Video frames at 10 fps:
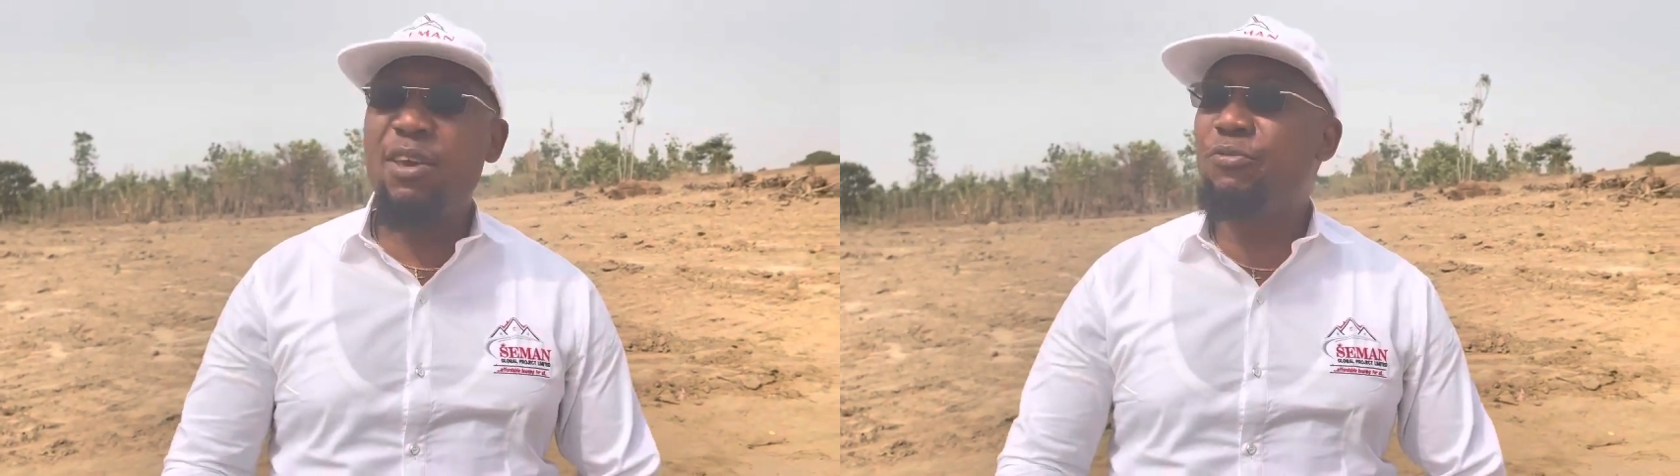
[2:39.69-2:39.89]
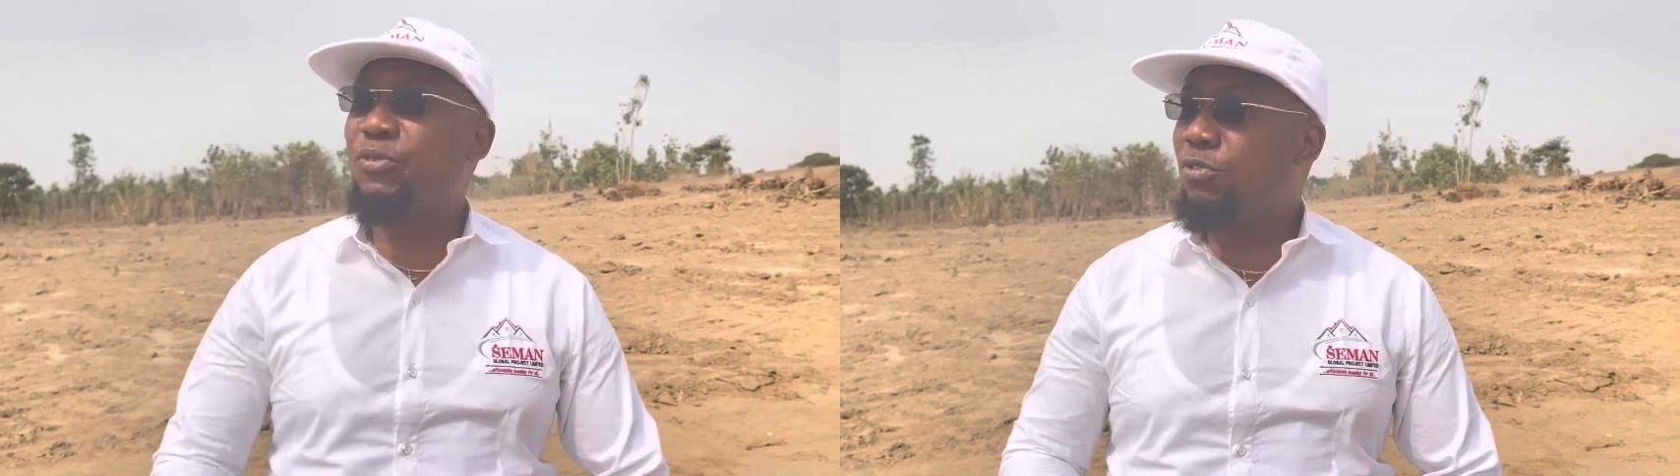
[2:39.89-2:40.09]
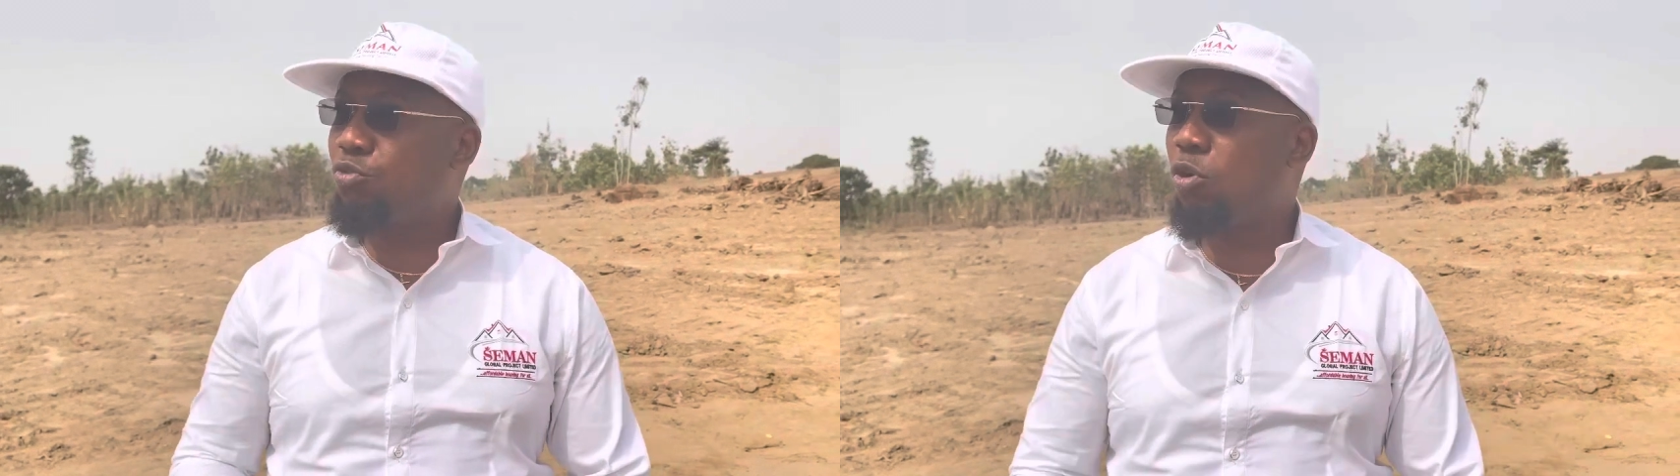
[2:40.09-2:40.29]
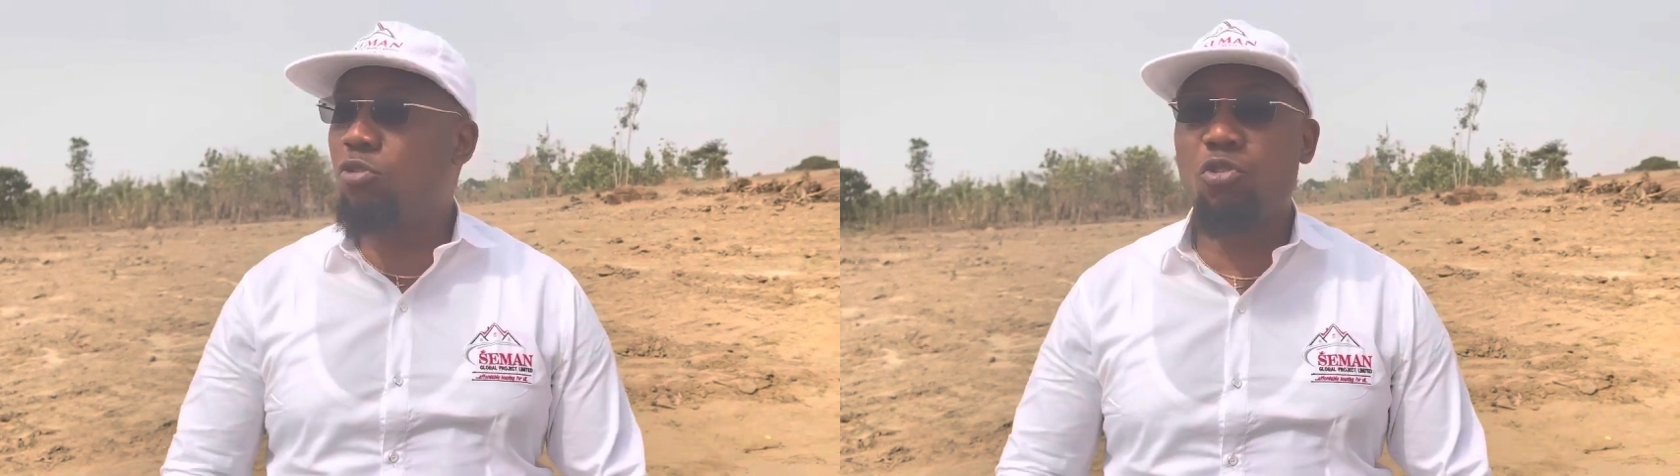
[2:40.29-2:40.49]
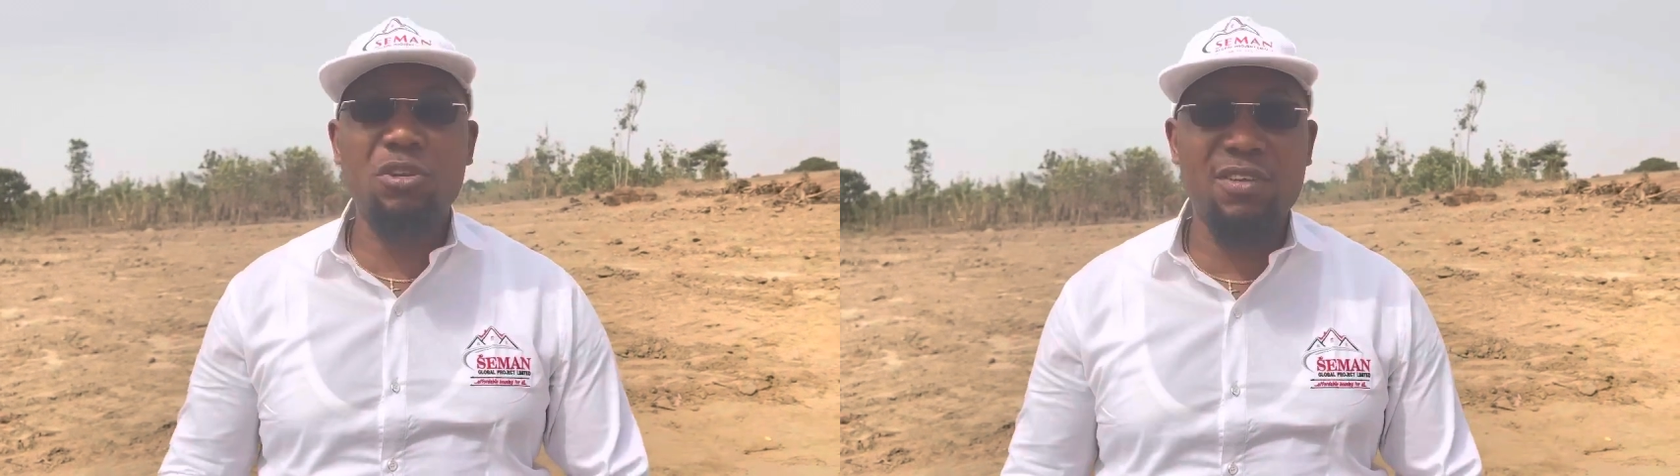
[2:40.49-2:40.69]

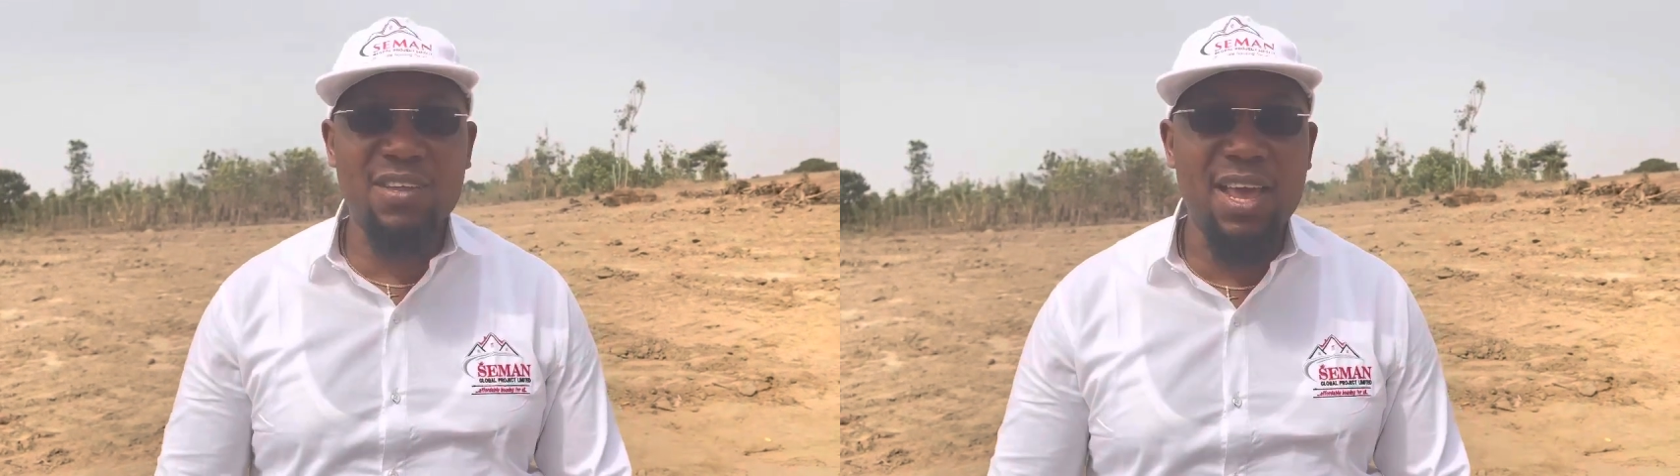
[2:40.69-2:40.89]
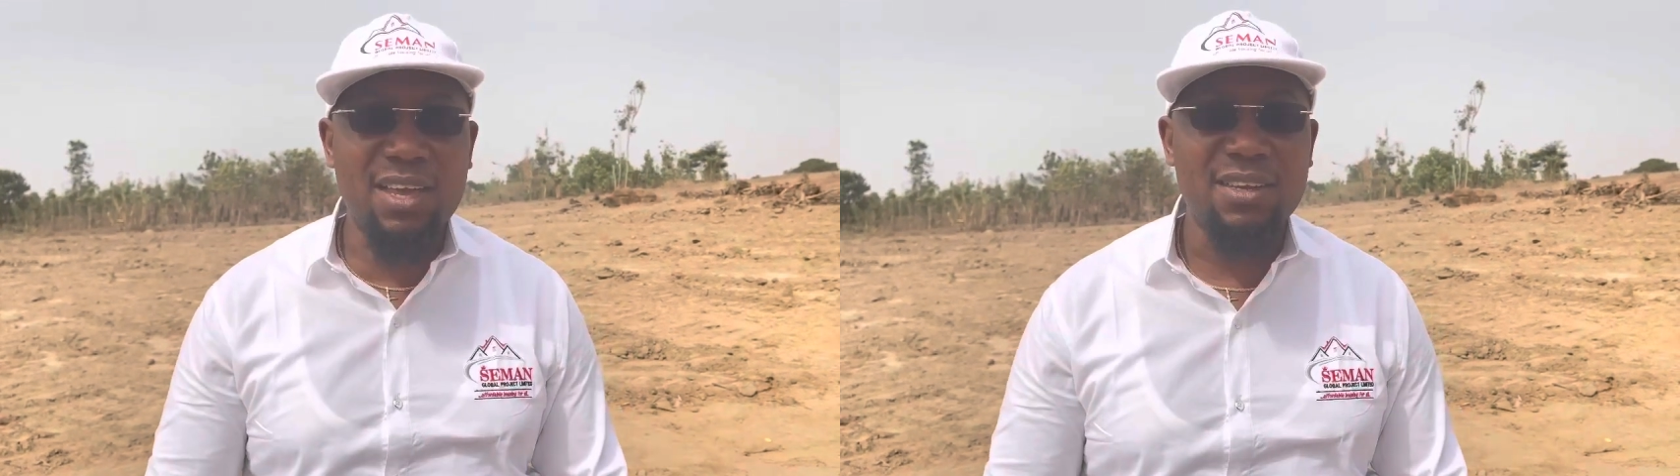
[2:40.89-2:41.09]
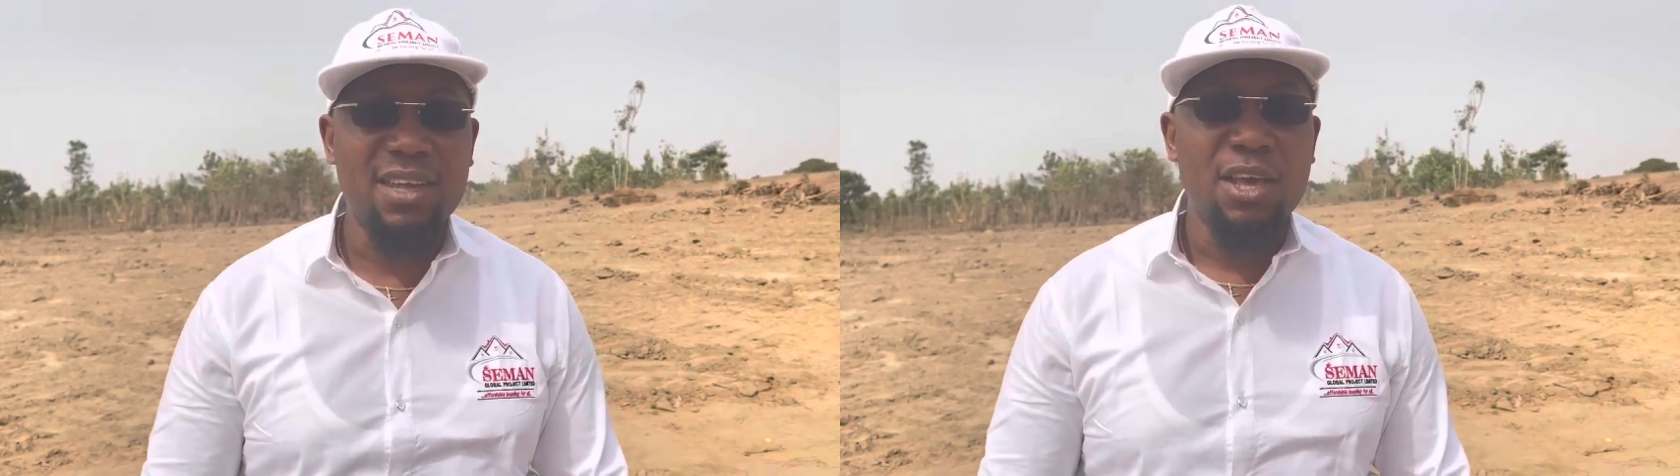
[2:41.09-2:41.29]
infrastructure design.